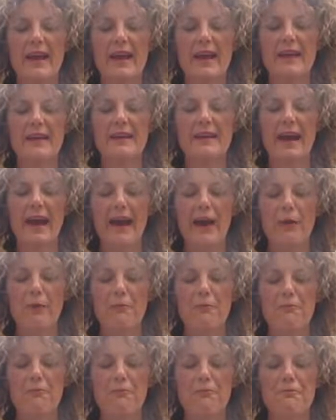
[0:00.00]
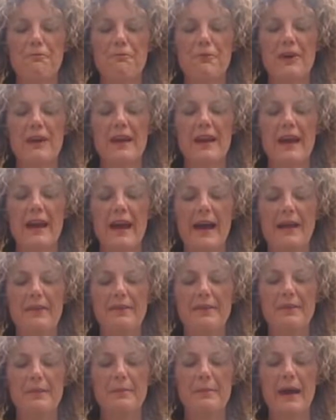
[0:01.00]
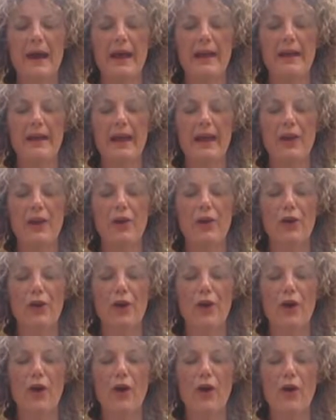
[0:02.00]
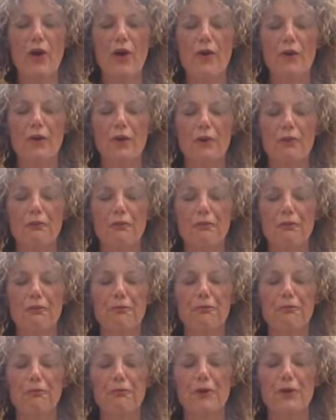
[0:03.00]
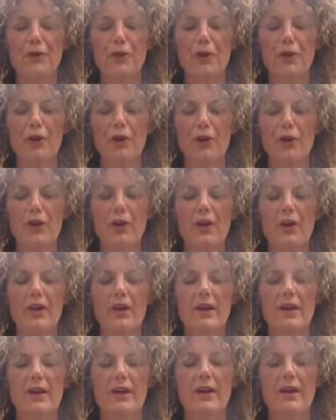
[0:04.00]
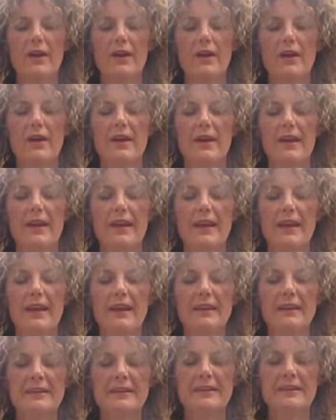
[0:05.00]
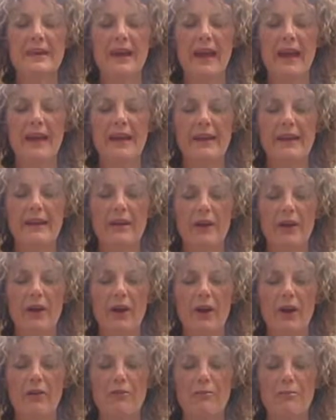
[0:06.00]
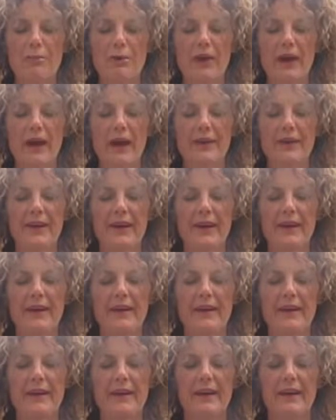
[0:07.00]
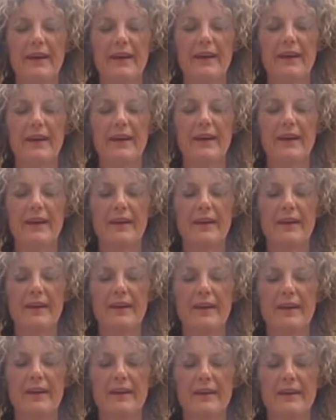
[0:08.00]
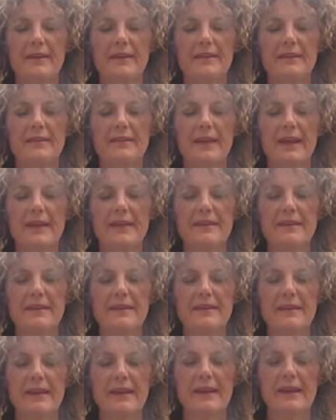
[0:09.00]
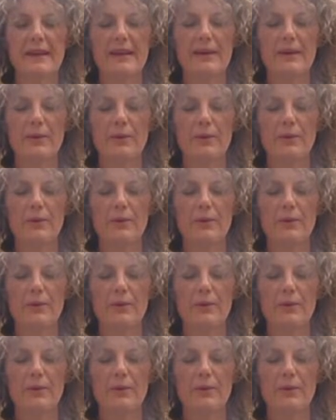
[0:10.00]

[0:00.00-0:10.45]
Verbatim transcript: Inhale, flood the belly. A long, full intake of prana. Send it to heal.